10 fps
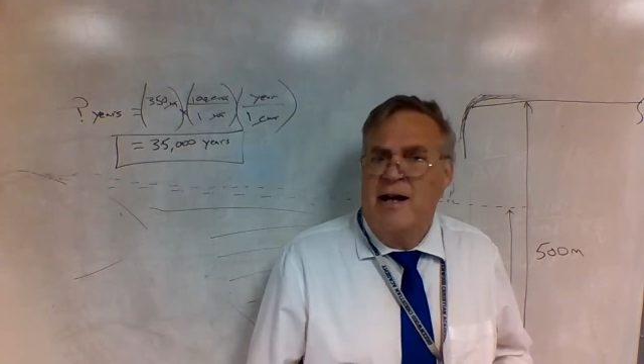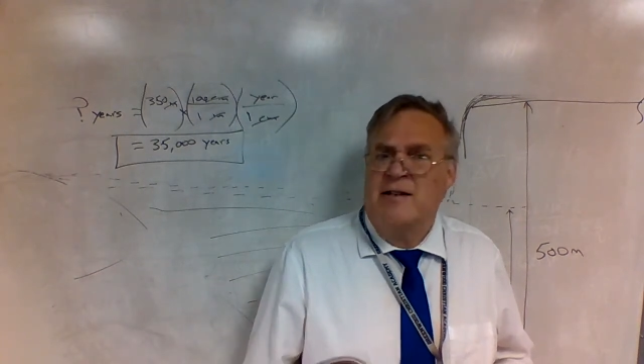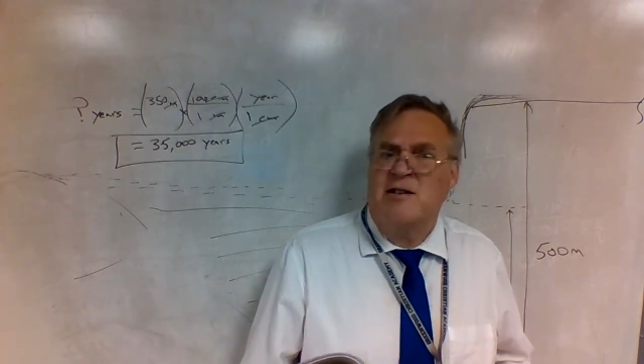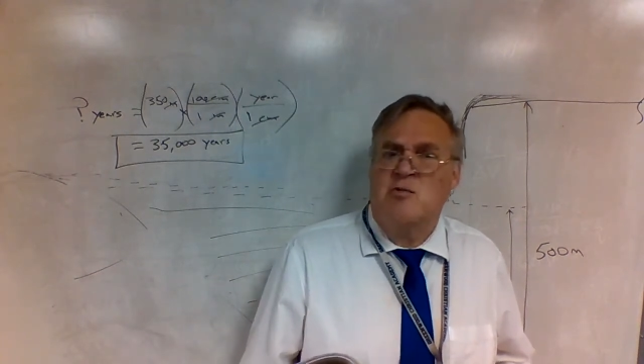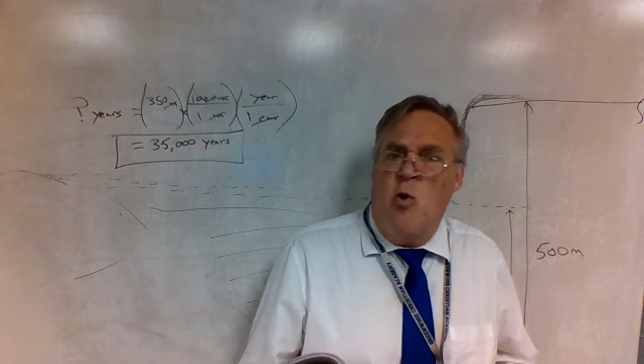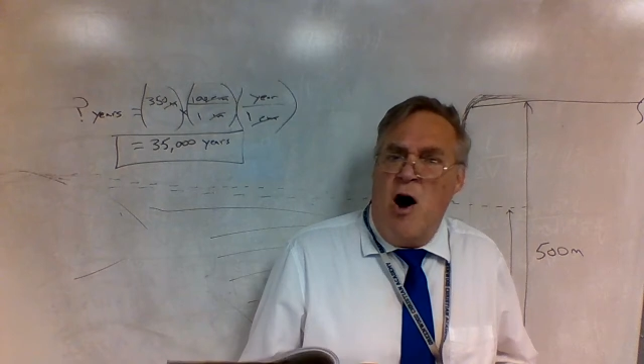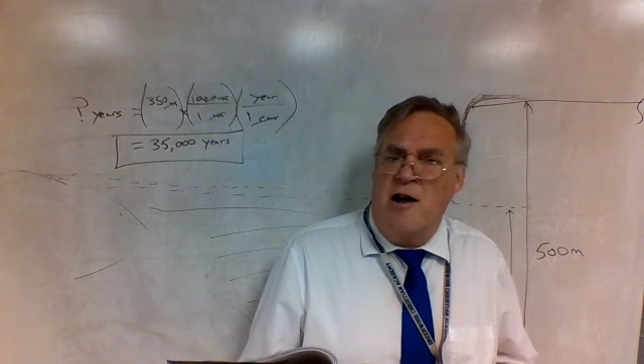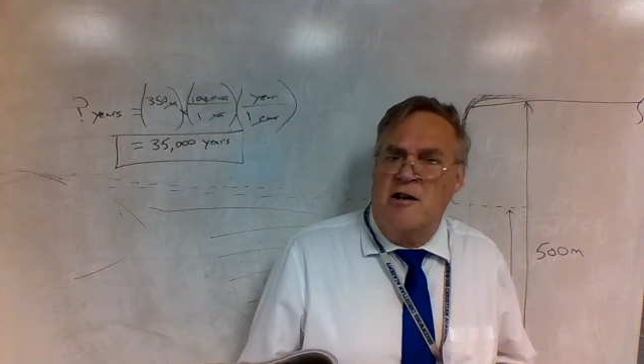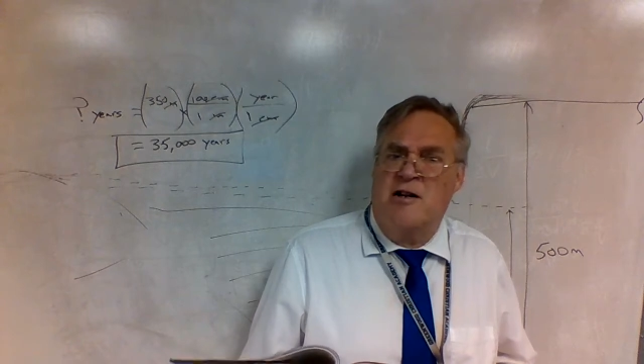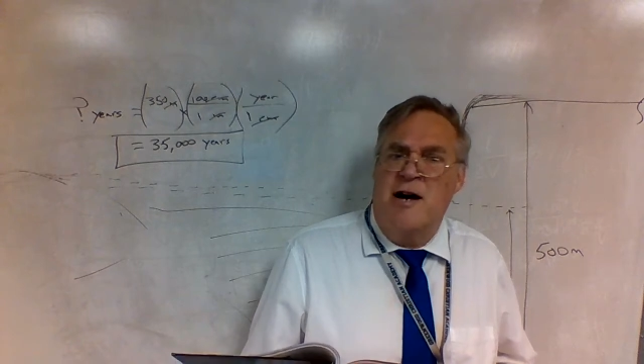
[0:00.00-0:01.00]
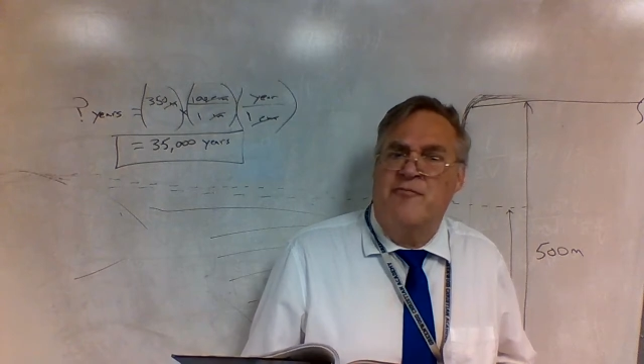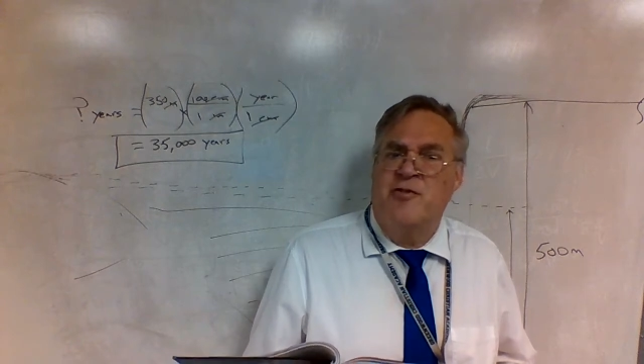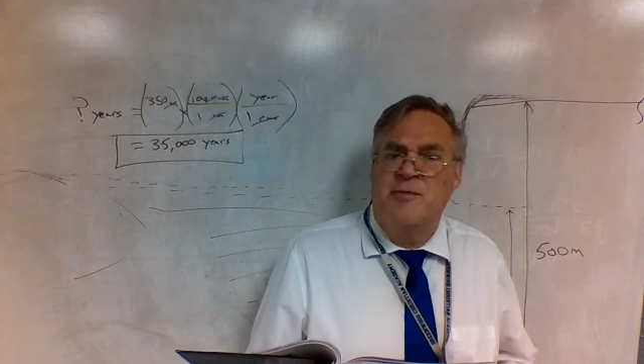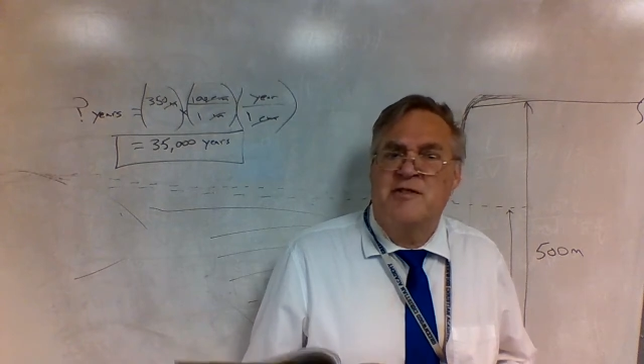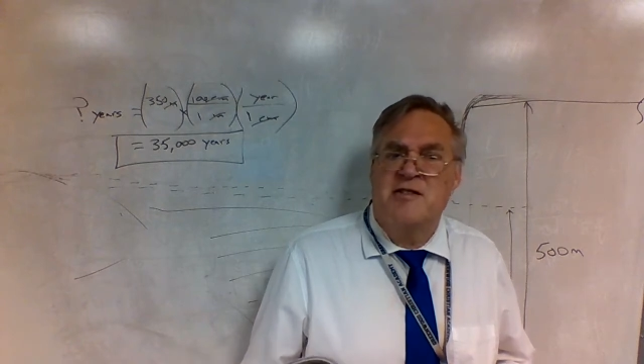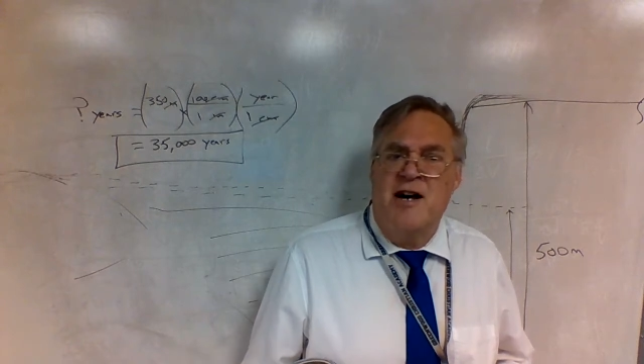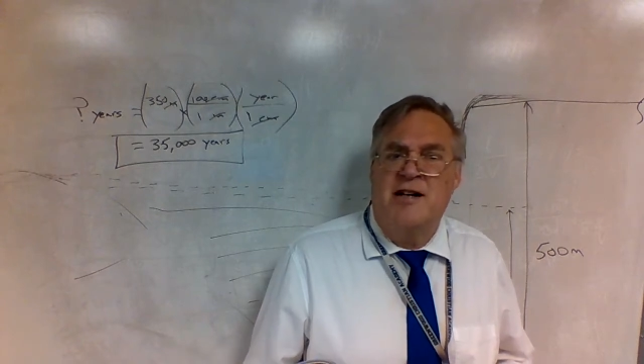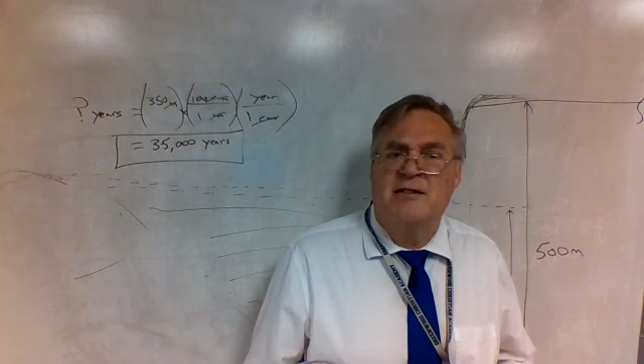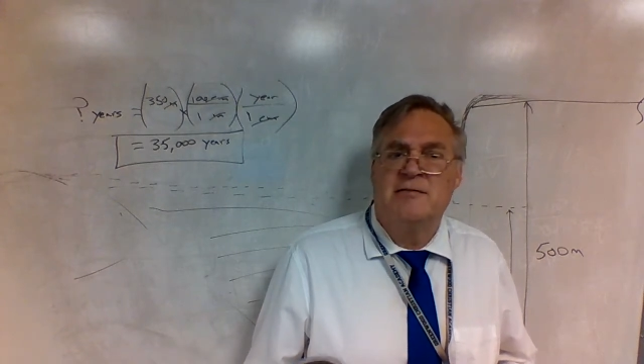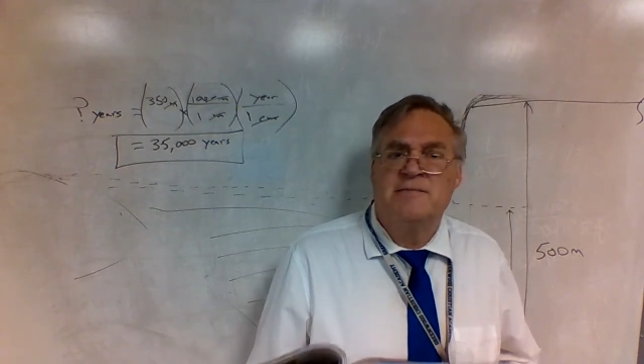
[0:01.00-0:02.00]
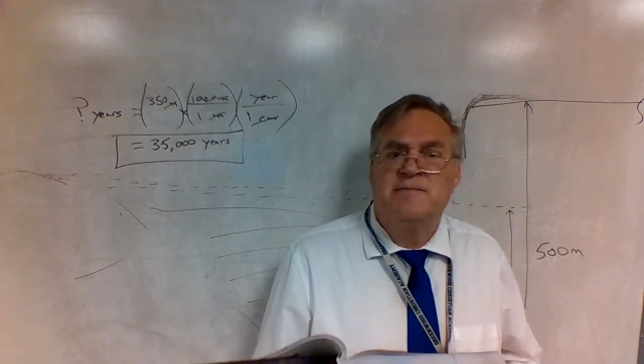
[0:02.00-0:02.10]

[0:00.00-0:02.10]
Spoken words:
Does water come from the sun?